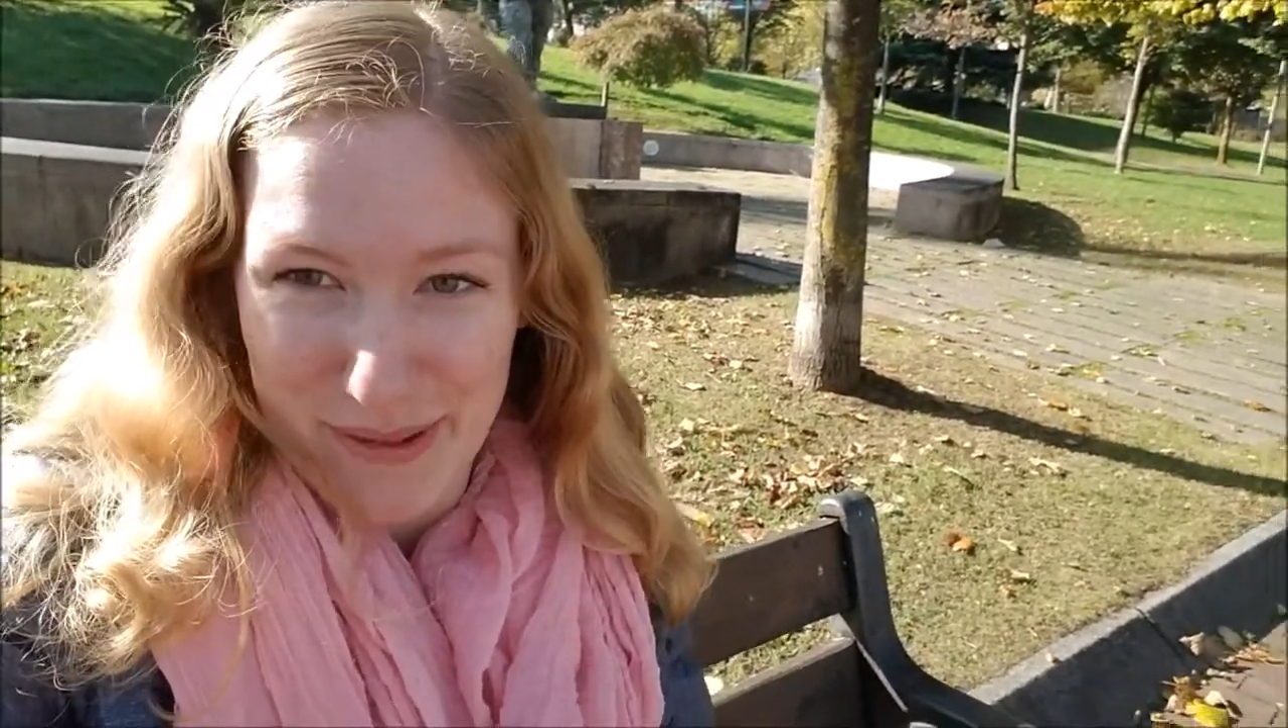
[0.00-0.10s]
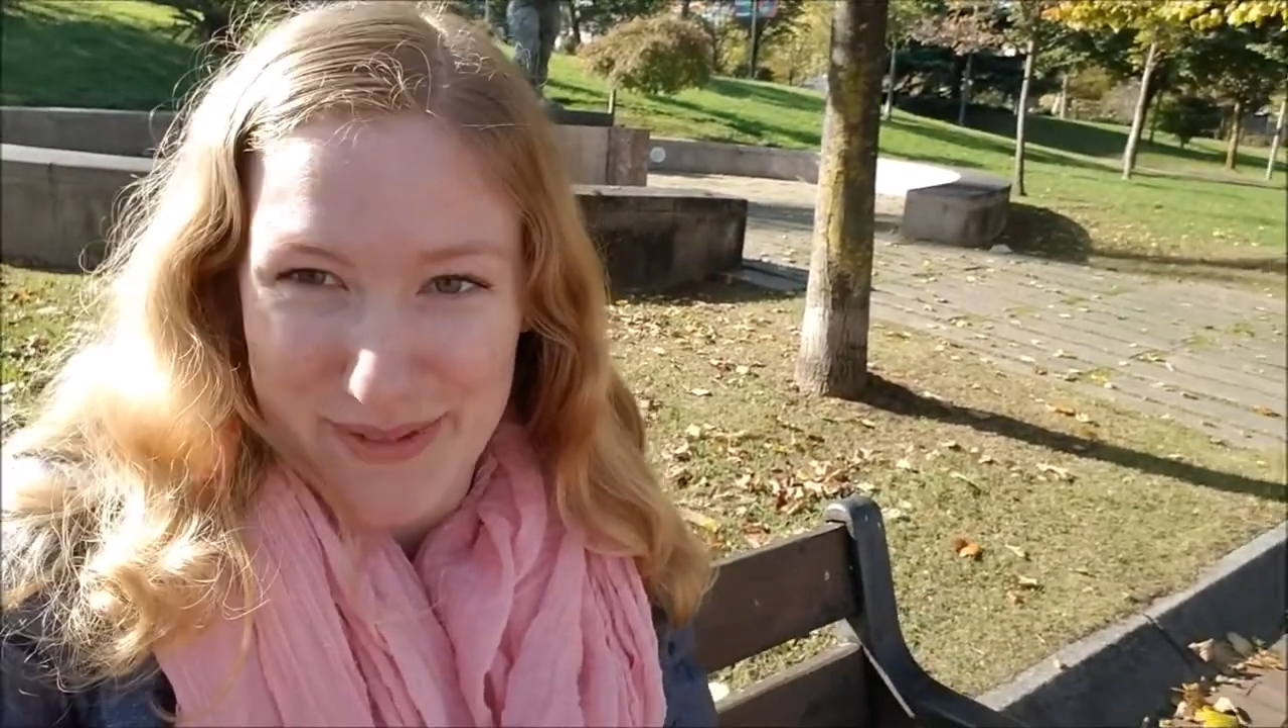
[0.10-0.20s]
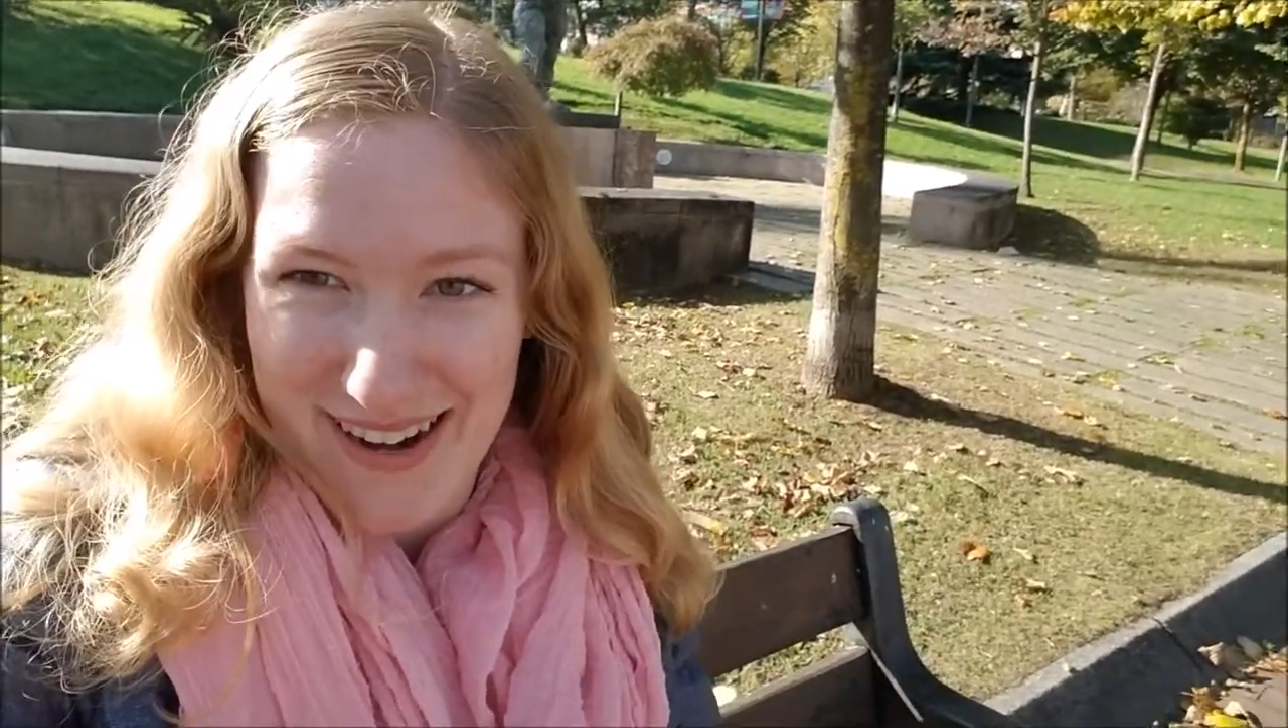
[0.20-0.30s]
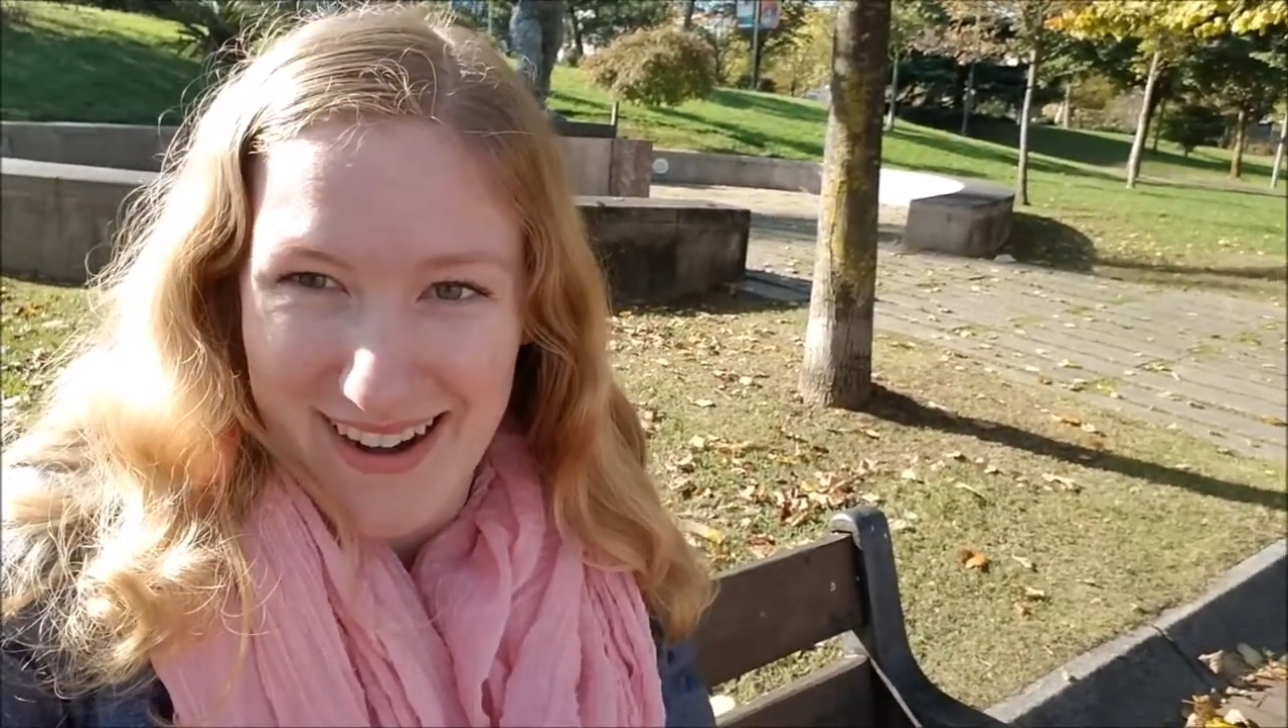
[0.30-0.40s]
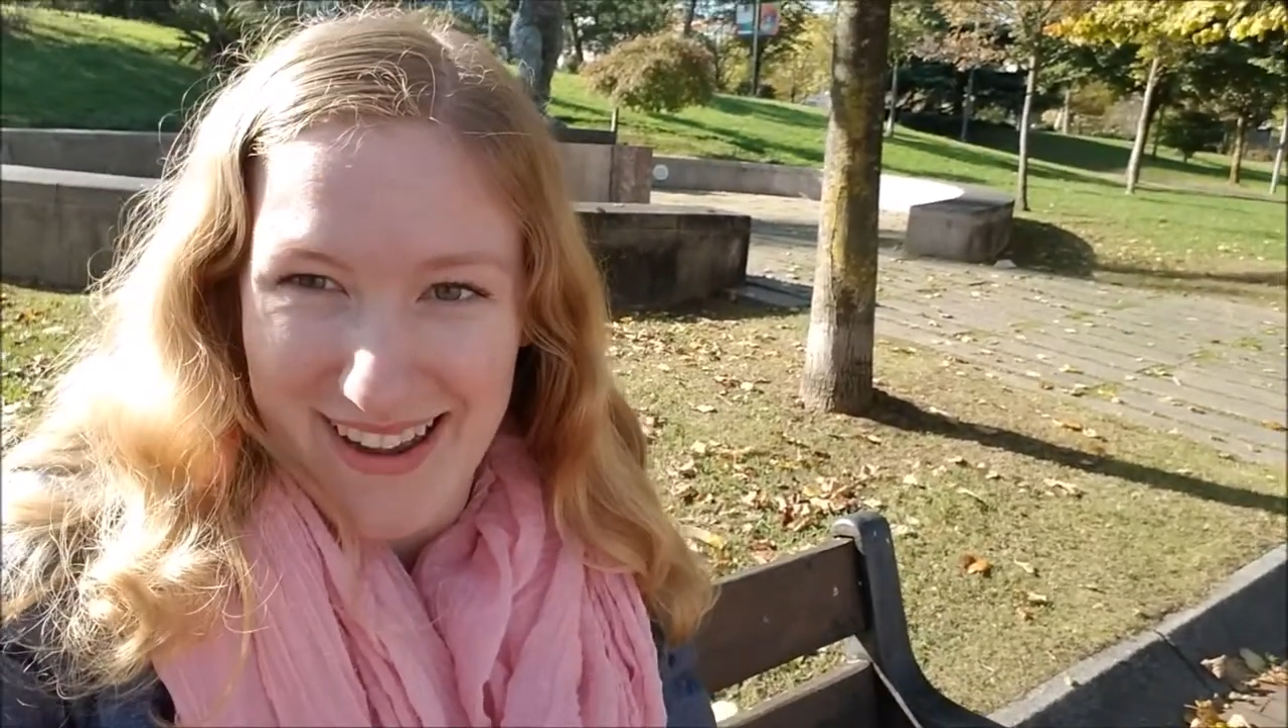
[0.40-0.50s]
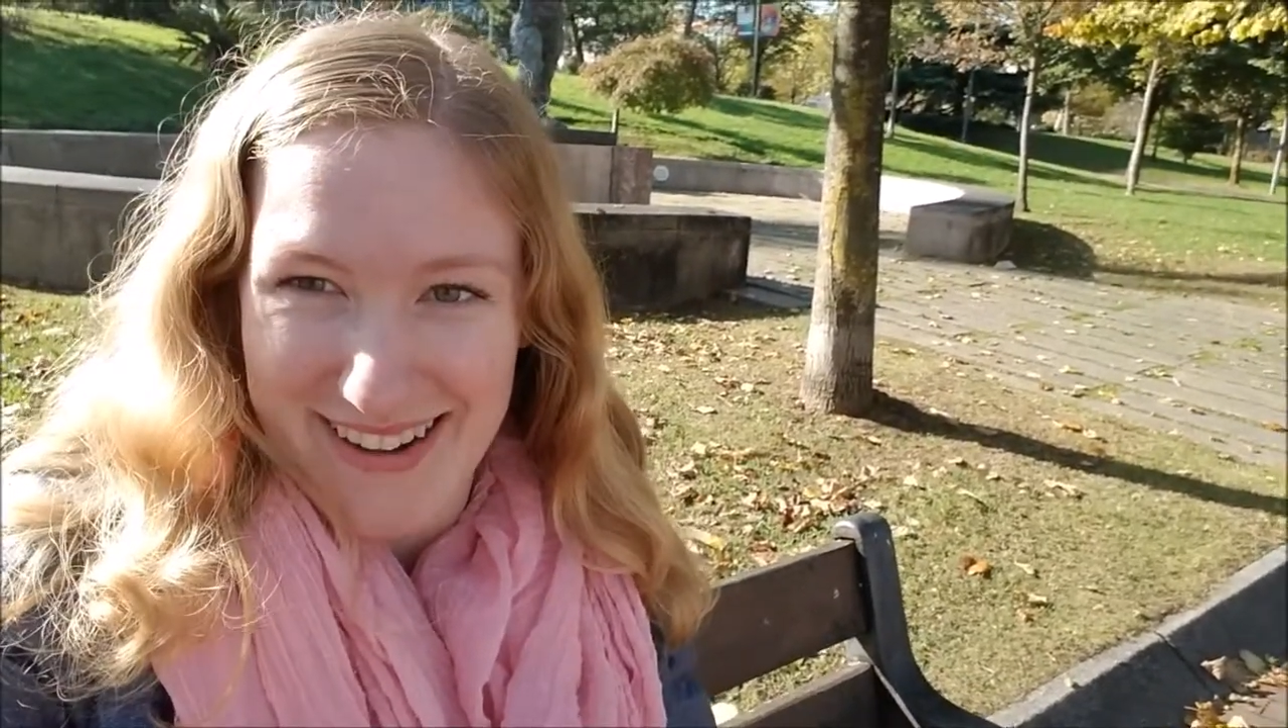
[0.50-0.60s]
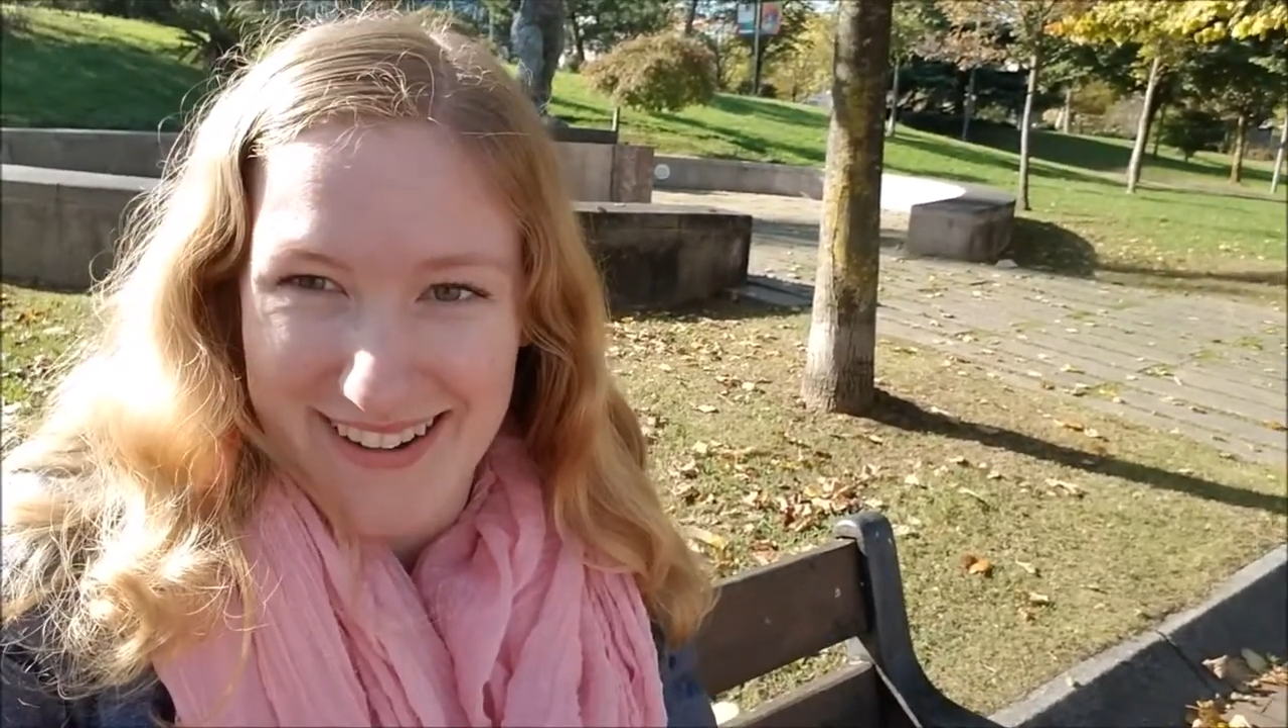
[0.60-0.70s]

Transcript: while I'm studying